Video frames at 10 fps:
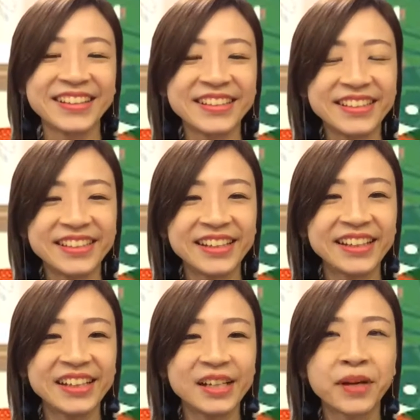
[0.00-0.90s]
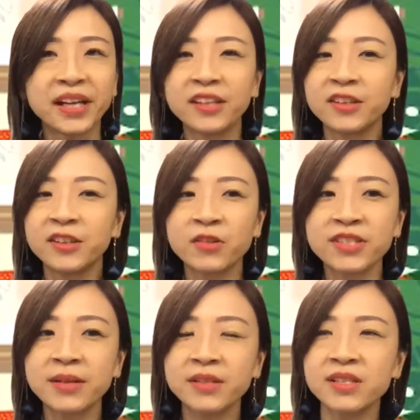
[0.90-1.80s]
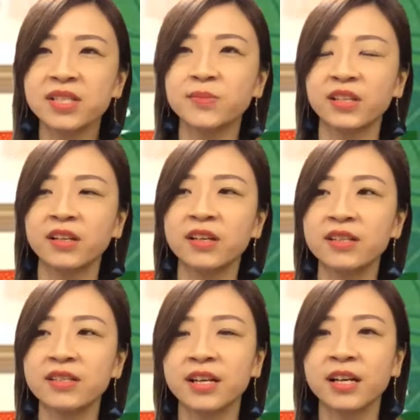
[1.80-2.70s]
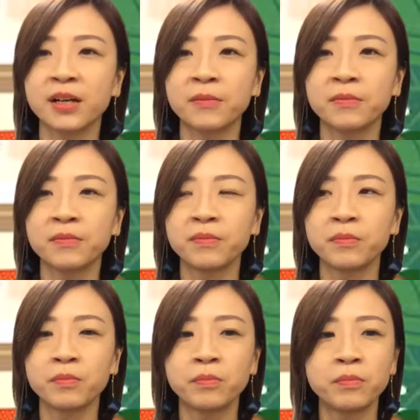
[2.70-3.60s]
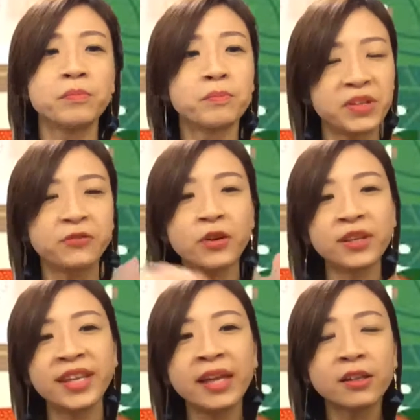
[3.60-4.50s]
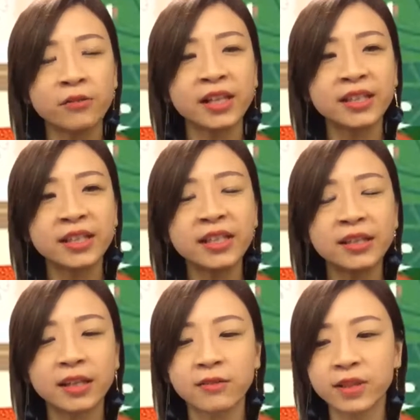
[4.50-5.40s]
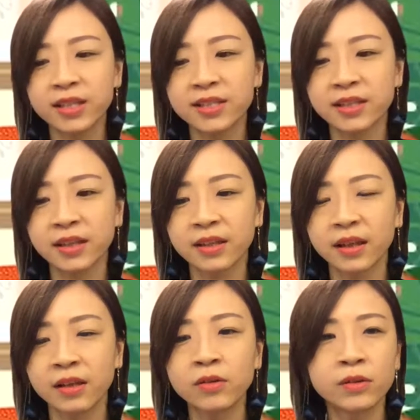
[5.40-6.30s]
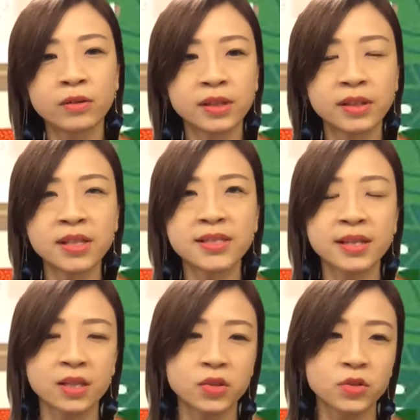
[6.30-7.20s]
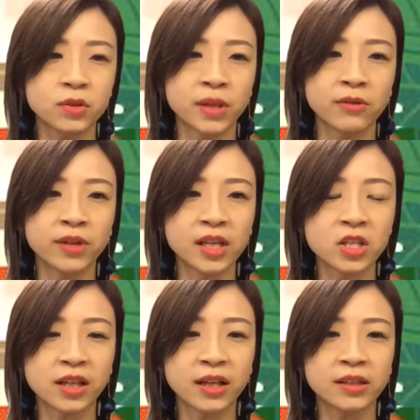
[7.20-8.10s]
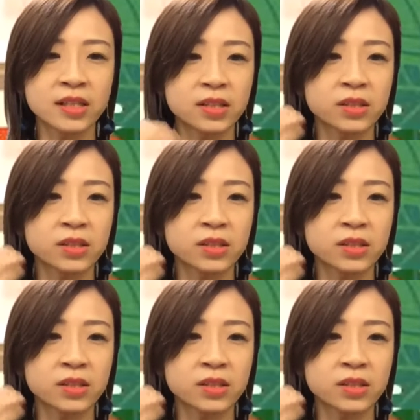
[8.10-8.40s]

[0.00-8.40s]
Yeah, but no, sometimes it's because before that already they already said that, oh, this doesn't suit my range, like this